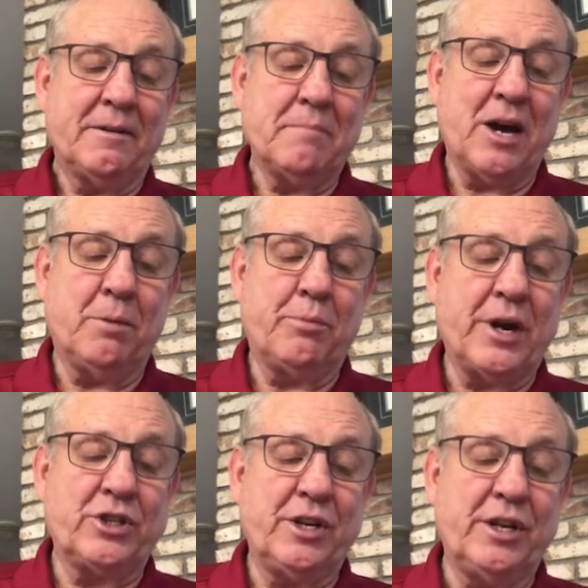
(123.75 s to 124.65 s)
By
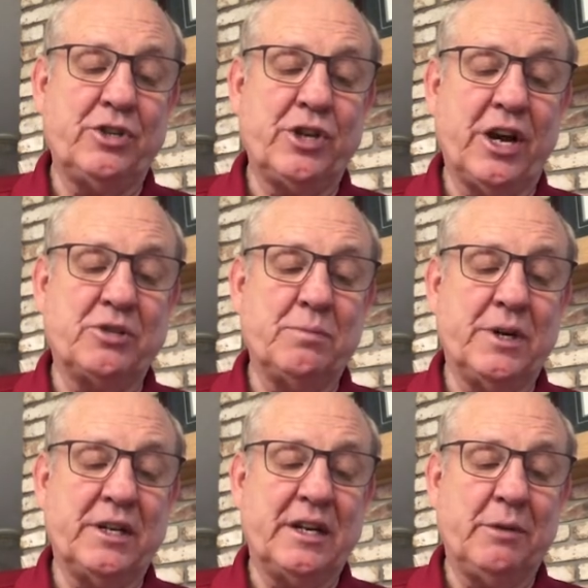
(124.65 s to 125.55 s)
oppression and
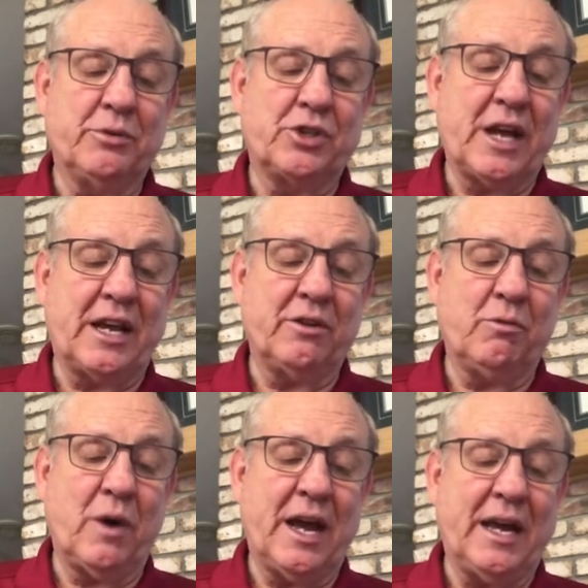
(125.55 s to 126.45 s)
judgment he was taken
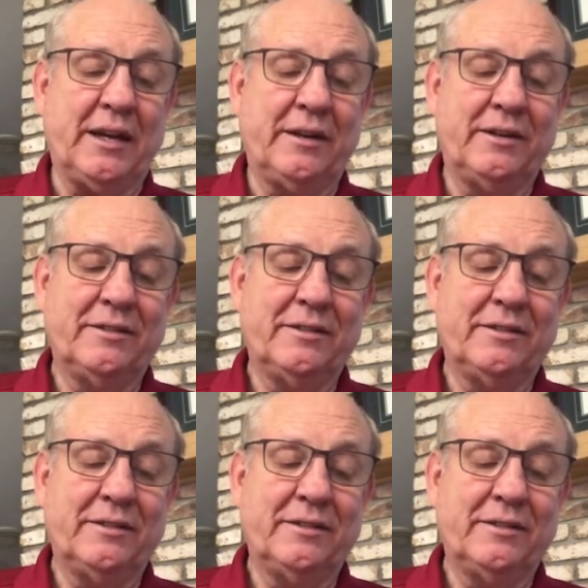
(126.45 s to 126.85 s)
away.